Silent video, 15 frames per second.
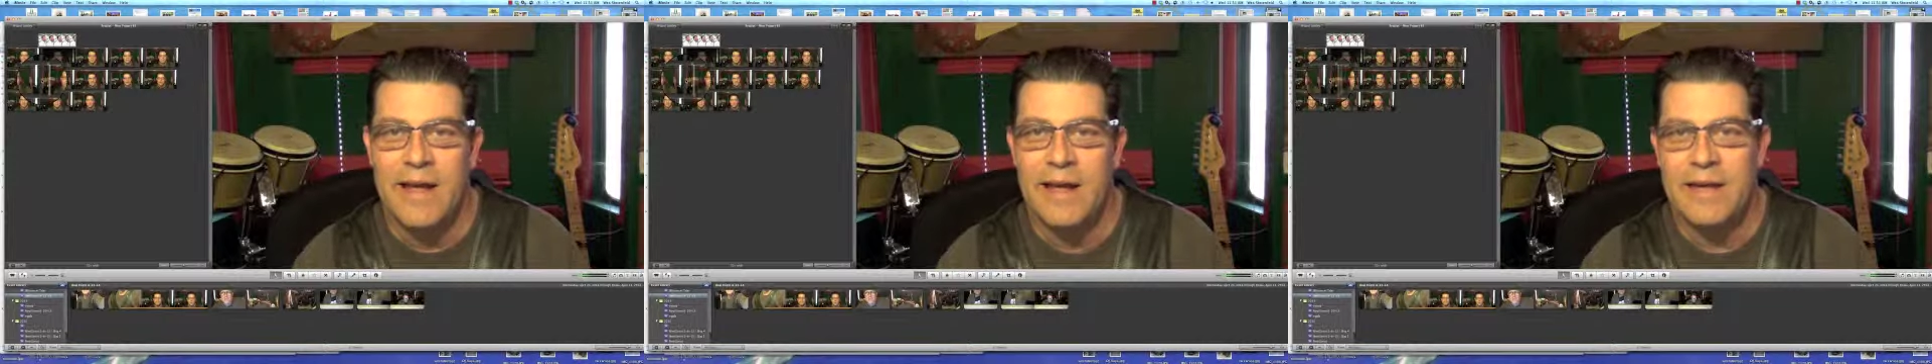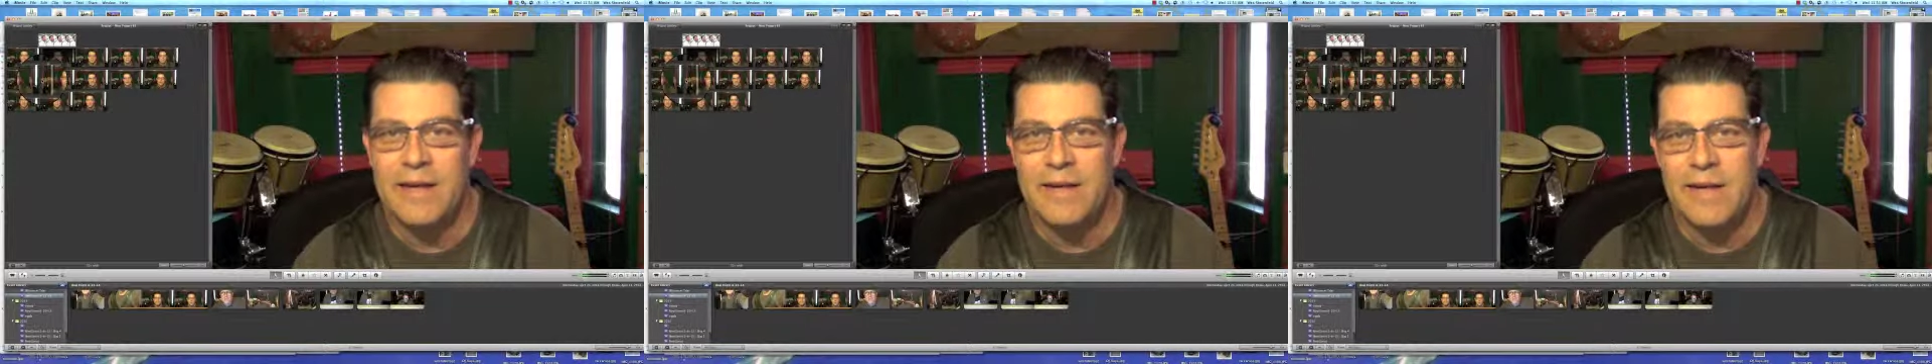
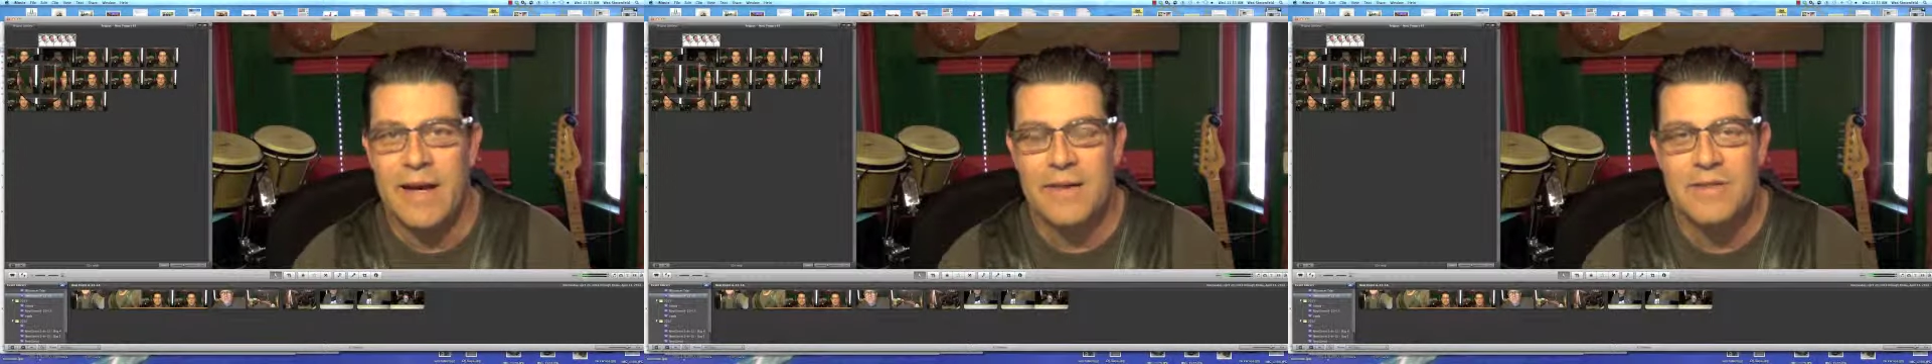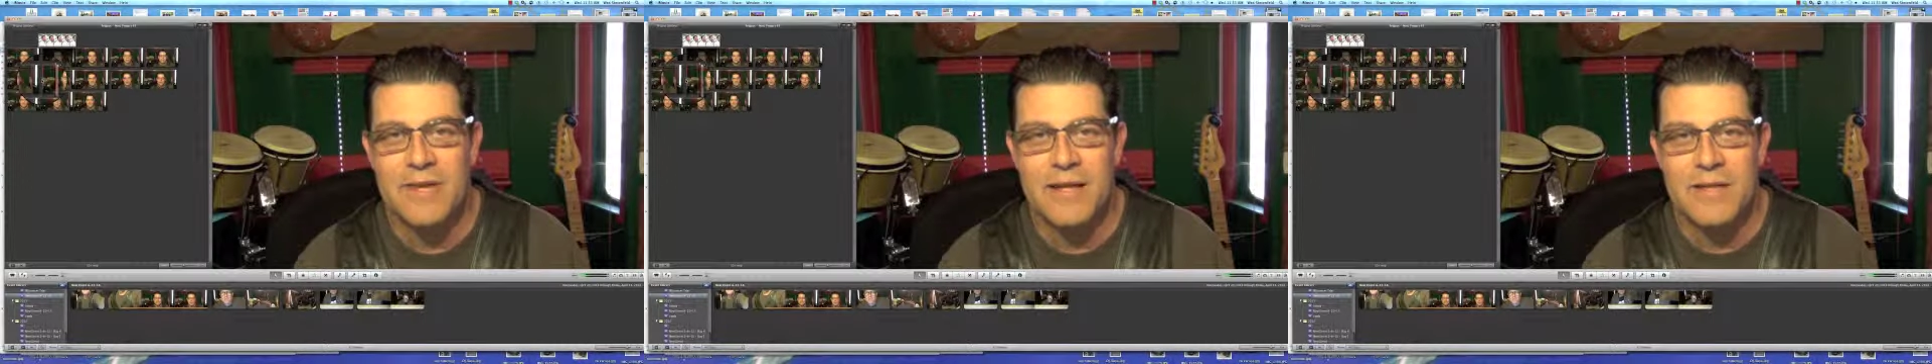and
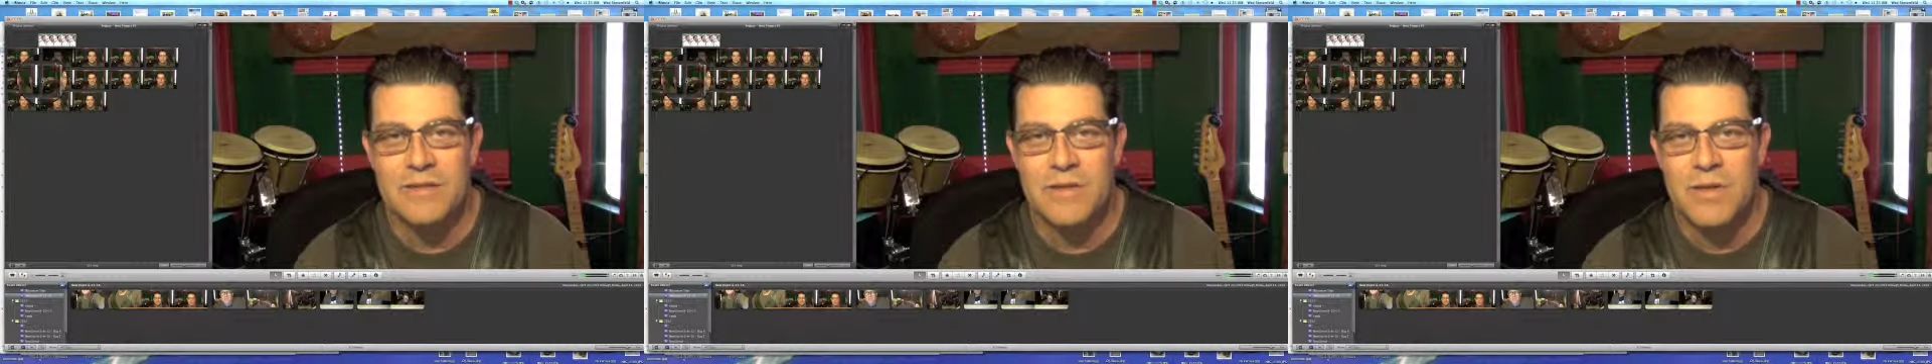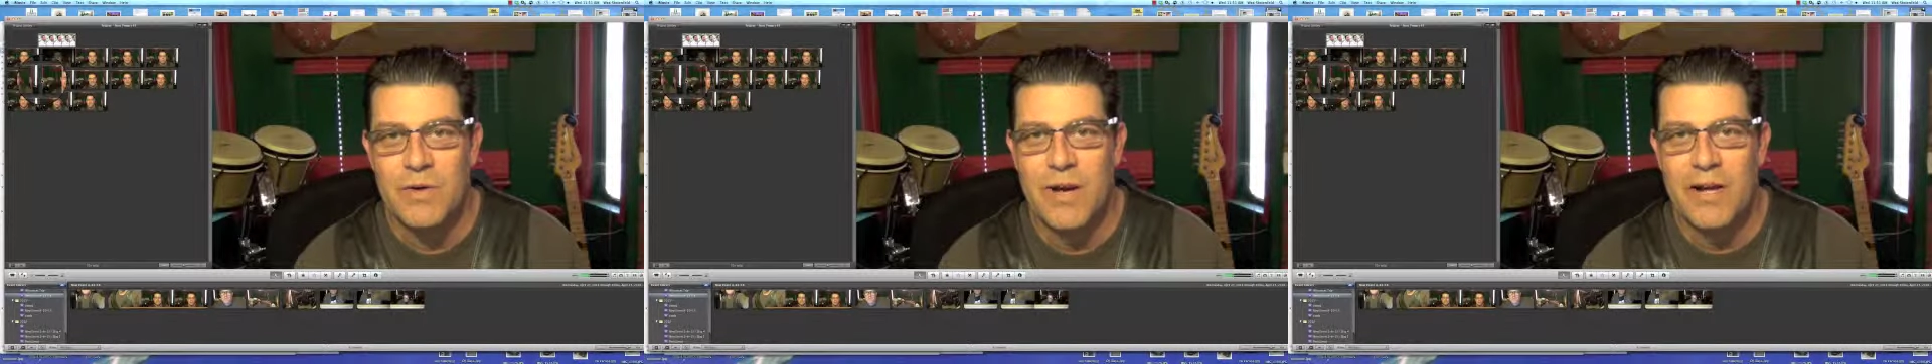I think
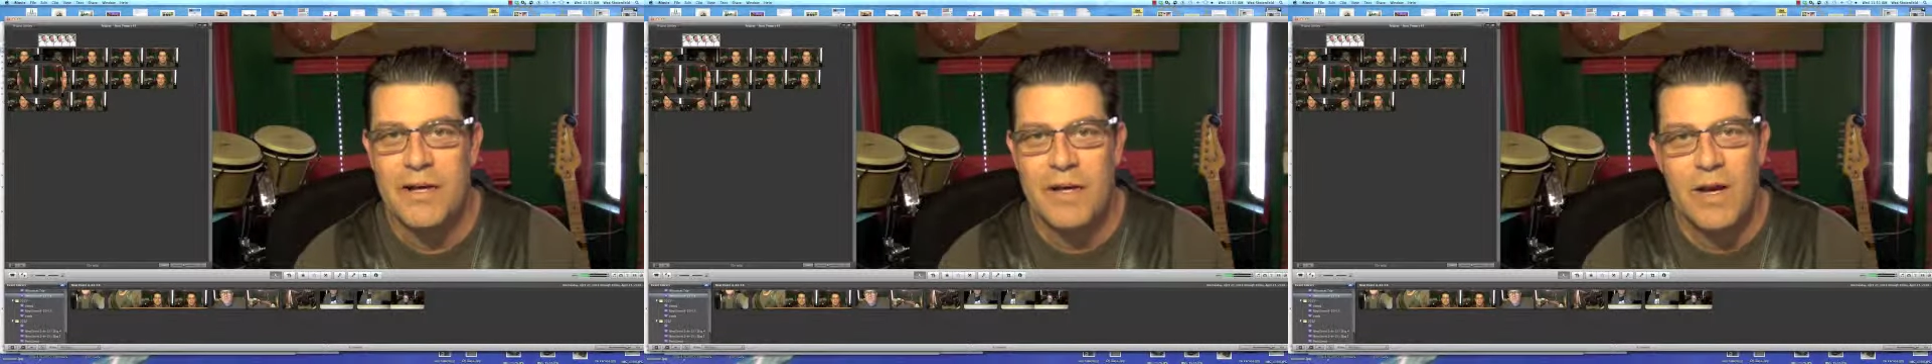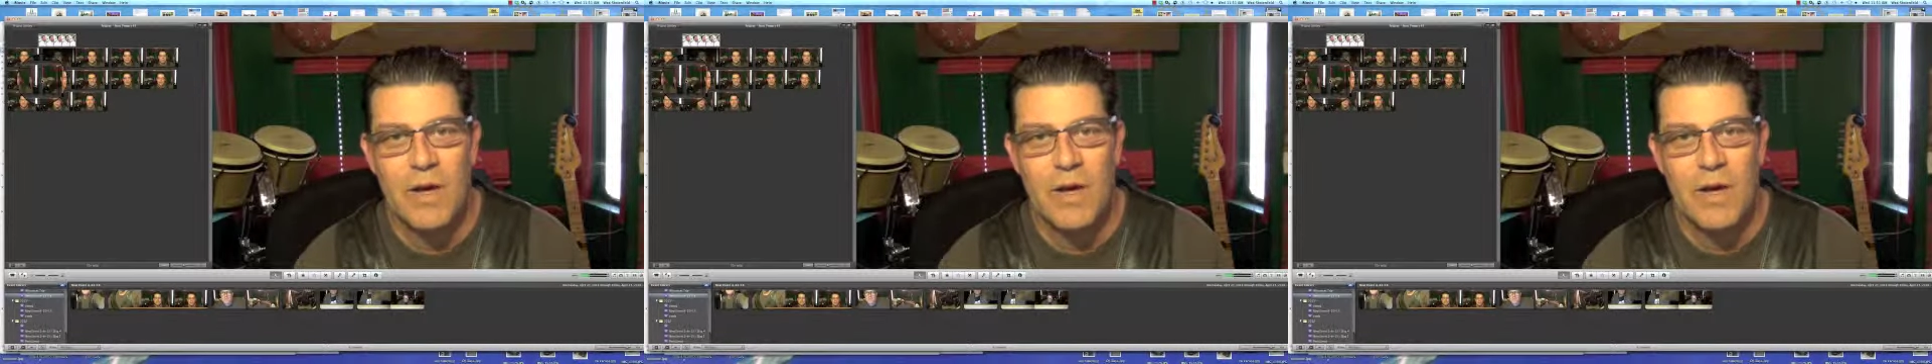he's a great